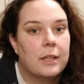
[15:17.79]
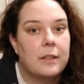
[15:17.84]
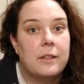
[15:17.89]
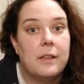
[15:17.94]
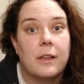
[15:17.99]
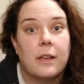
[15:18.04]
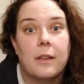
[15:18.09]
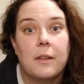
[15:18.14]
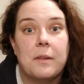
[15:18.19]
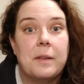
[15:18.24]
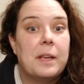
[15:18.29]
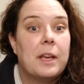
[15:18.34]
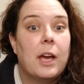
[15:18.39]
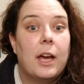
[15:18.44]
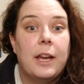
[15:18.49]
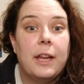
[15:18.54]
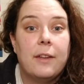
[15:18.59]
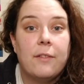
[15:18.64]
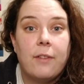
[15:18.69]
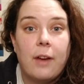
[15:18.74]
to
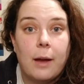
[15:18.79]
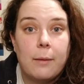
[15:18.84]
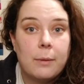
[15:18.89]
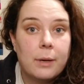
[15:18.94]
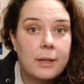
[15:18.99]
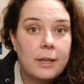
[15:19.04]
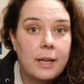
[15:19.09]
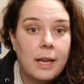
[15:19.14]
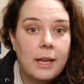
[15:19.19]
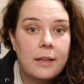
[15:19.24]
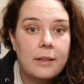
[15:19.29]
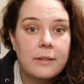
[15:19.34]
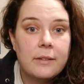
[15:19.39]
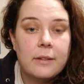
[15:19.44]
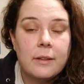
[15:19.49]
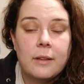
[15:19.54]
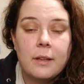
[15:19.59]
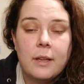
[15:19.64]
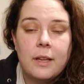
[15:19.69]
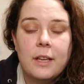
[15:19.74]
cutting fabric days.
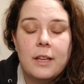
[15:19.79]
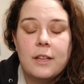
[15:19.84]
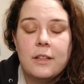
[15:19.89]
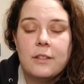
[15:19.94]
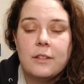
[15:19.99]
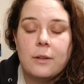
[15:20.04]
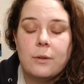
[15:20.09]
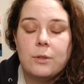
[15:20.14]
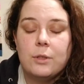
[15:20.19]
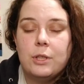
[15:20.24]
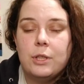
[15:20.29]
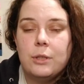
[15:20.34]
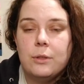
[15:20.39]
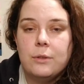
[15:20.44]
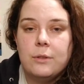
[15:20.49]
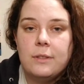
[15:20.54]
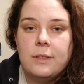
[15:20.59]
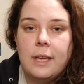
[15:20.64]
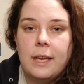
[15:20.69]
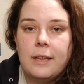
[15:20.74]
So on
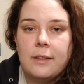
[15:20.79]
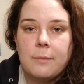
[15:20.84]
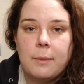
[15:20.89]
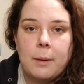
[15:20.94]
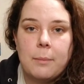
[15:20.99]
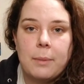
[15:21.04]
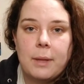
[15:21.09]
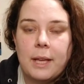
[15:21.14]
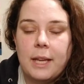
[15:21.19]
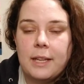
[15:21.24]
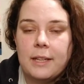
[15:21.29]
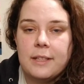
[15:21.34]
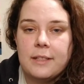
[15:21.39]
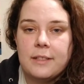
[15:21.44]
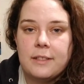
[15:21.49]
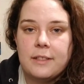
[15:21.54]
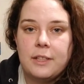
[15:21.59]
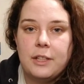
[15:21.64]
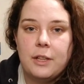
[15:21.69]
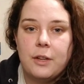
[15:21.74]
Tuesdays, my plan
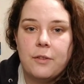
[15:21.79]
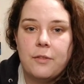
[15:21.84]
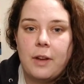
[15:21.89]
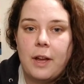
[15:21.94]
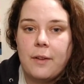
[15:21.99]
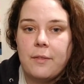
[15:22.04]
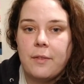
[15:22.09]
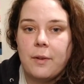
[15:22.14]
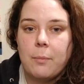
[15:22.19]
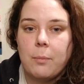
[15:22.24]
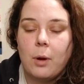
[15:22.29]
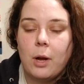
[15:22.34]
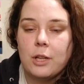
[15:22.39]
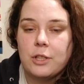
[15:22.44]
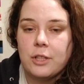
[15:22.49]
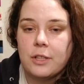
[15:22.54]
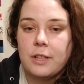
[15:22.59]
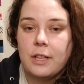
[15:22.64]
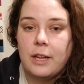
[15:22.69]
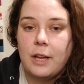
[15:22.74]
is, you know, if I have a
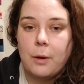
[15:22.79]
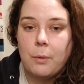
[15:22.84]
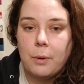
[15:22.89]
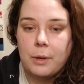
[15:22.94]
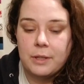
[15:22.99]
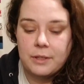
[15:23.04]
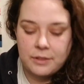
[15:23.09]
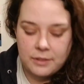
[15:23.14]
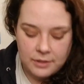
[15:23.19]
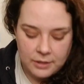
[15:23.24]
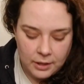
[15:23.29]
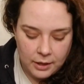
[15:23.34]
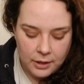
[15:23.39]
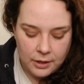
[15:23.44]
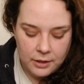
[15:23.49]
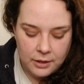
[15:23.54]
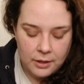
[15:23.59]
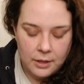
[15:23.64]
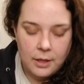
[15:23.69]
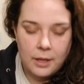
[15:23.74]
project that I want to
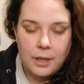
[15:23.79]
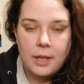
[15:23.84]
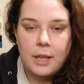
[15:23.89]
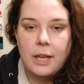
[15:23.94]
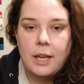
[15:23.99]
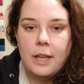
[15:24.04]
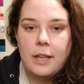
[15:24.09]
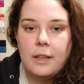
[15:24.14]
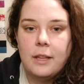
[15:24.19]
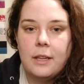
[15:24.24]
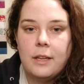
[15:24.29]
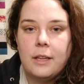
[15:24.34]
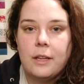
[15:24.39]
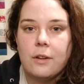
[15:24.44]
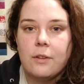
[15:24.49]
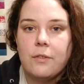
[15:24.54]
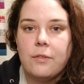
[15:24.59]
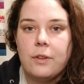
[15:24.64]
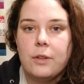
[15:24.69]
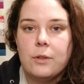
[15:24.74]
start in the
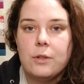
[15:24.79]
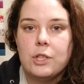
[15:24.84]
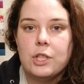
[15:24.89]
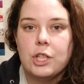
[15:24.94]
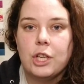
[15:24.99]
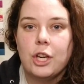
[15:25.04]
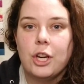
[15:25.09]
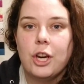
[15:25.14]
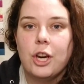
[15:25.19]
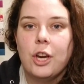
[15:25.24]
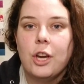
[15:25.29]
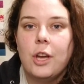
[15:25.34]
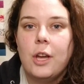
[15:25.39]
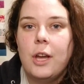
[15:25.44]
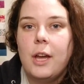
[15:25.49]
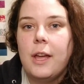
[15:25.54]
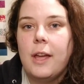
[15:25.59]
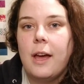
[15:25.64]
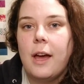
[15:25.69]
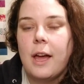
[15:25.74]
near future,
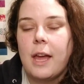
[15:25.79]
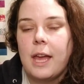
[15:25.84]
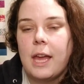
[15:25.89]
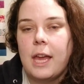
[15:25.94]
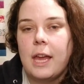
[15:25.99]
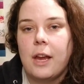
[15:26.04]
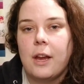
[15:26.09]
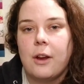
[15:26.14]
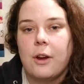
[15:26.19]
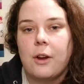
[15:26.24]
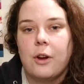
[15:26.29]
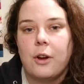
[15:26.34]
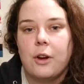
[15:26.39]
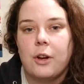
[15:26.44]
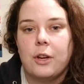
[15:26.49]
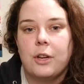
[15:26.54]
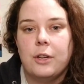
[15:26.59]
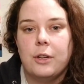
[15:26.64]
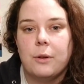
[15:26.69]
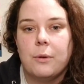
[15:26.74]
I,
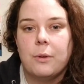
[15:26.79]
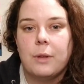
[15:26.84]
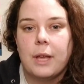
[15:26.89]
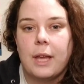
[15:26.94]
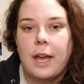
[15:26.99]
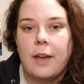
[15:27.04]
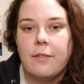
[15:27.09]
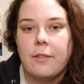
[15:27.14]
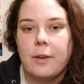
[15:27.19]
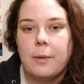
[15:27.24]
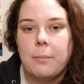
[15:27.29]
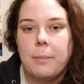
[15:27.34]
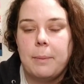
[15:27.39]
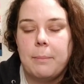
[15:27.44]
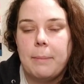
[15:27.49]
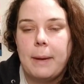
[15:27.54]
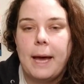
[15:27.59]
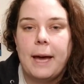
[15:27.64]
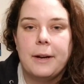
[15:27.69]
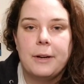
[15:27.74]
you know, like I have a
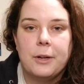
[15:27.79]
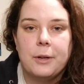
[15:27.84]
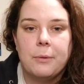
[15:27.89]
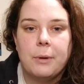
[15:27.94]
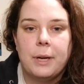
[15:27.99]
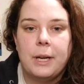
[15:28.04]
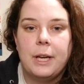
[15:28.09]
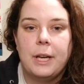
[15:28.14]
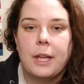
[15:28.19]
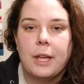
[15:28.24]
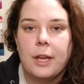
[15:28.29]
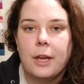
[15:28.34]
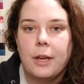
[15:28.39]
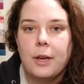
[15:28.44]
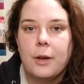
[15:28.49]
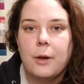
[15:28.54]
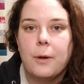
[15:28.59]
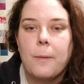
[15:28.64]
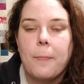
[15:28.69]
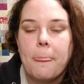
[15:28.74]
pattern ready to
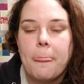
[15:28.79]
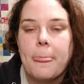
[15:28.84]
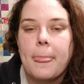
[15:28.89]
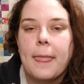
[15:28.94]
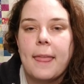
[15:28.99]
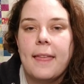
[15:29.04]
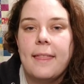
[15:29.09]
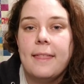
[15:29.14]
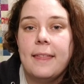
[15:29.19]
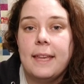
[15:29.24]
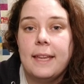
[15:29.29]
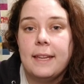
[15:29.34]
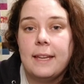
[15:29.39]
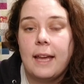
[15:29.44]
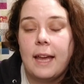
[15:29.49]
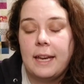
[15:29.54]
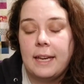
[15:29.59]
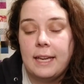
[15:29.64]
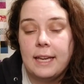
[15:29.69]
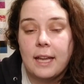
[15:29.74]
go, then
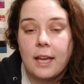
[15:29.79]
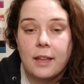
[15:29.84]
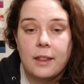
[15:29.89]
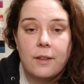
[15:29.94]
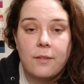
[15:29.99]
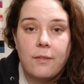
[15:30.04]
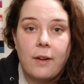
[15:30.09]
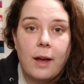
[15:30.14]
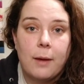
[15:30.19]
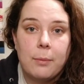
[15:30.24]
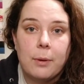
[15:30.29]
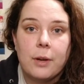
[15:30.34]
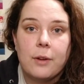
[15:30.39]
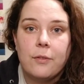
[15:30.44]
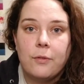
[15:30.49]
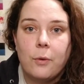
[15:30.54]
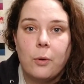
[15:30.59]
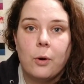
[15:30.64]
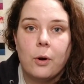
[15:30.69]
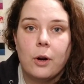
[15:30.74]
I need to cut the fabric
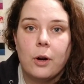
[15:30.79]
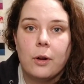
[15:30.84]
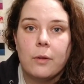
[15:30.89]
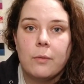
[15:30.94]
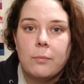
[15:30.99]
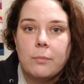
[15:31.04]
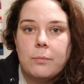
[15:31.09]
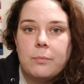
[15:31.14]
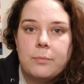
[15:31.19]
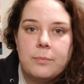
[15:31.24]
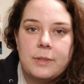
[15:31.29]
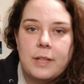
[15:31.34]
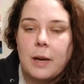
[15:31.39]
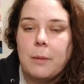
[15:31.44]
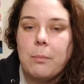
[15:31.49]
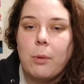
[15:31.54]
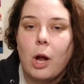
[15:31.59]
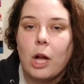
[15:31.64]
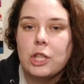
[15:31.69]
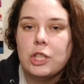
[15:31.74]
for
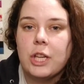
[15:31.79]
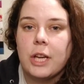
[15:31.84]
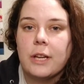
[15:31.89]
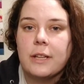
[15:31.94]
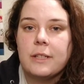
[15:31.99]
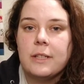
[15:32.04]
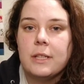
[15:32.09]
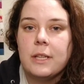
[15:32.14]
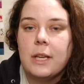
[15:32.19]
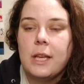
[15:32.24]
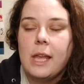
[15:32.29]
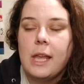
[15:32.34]
said project.